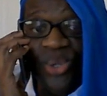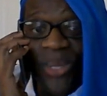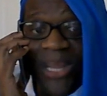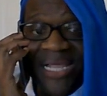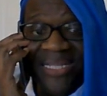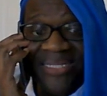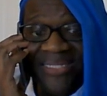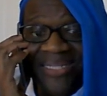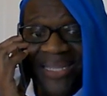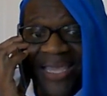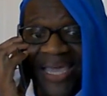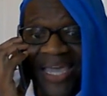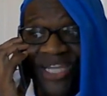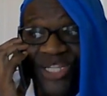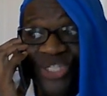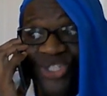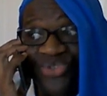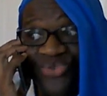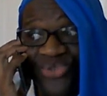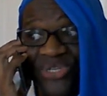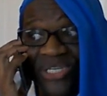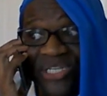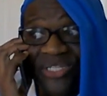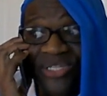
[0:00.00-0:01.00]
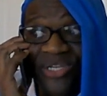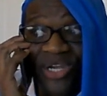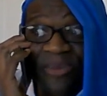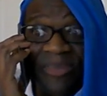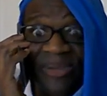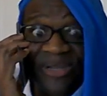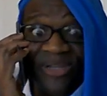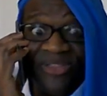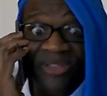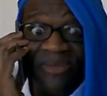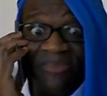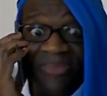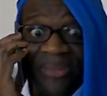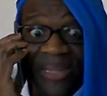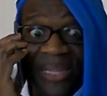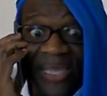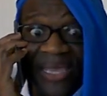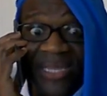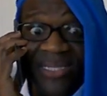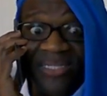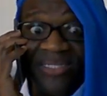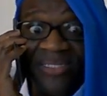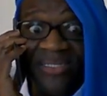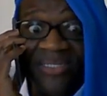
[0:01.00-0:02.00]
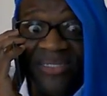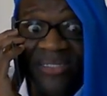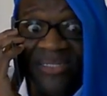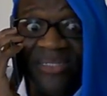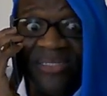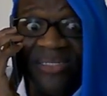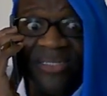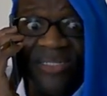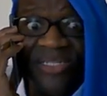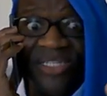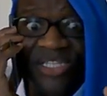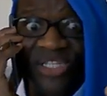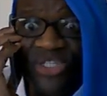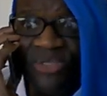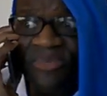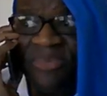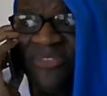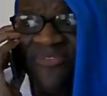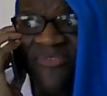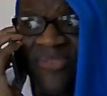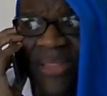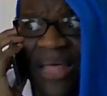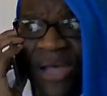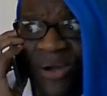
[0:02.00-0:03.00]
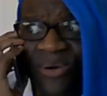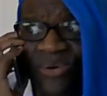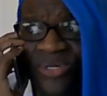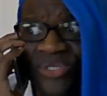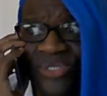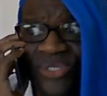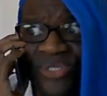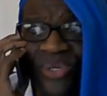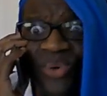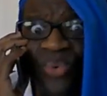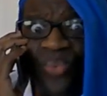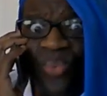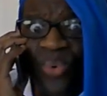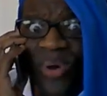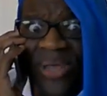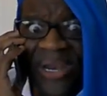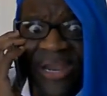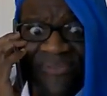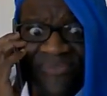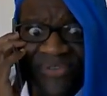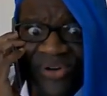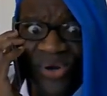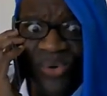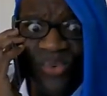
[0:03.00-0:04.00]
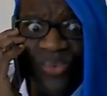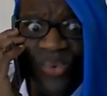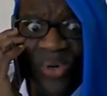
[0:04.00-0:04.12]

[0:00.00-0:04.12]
last night, Trees Are Bigger Than Plants, excuse me, Flowers, whatever it